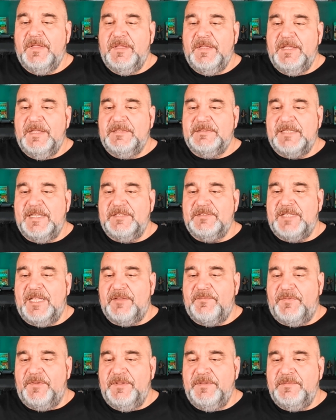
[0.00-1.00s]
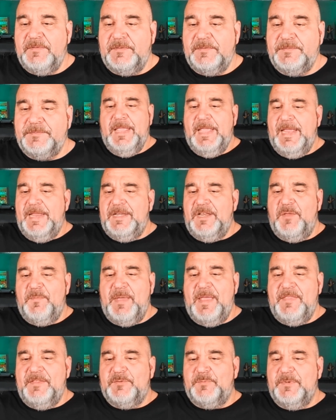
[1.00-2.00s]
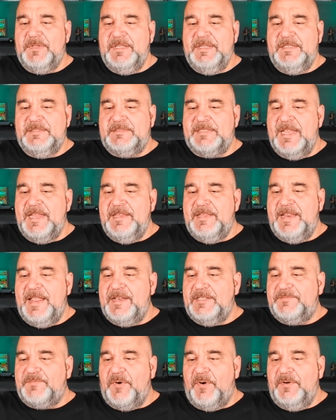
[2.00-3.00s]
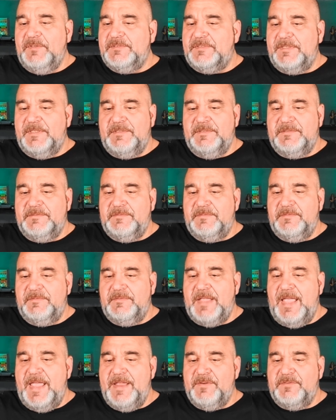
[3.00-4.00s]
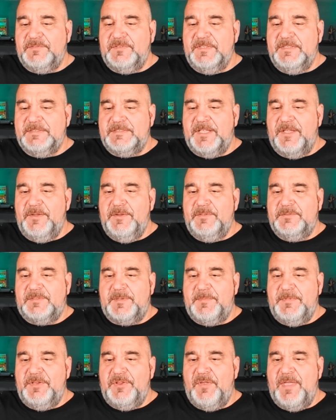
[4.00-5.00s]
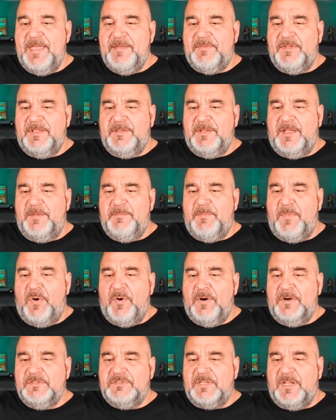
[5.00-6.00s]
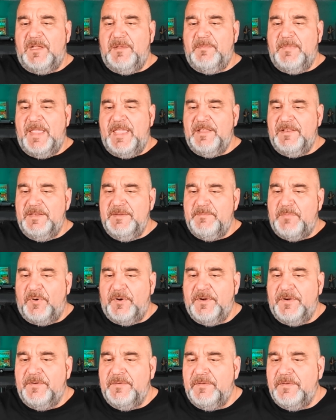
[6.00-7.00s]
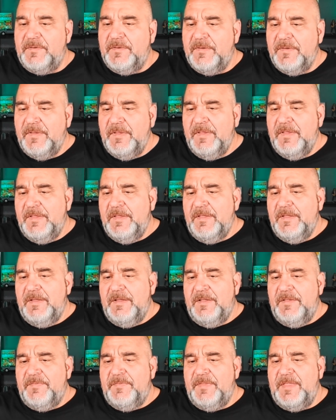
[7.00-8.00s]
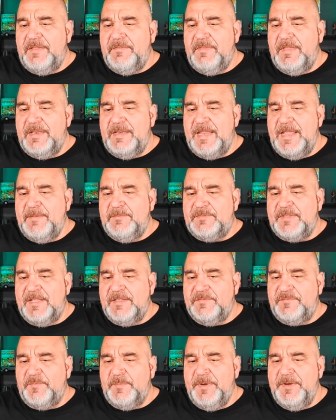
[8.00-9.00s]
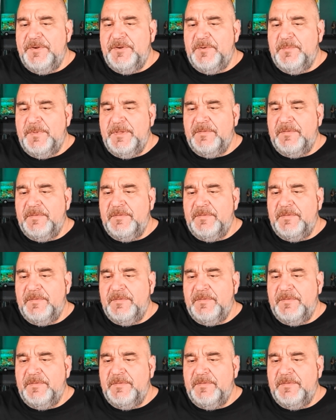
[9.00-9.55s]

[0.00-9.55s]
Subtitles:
Sounds like fun. And nobody that really is standing out as far as the actors in this goes. I mean, you have a Marge Hellenberger. That name sounds familiar to me.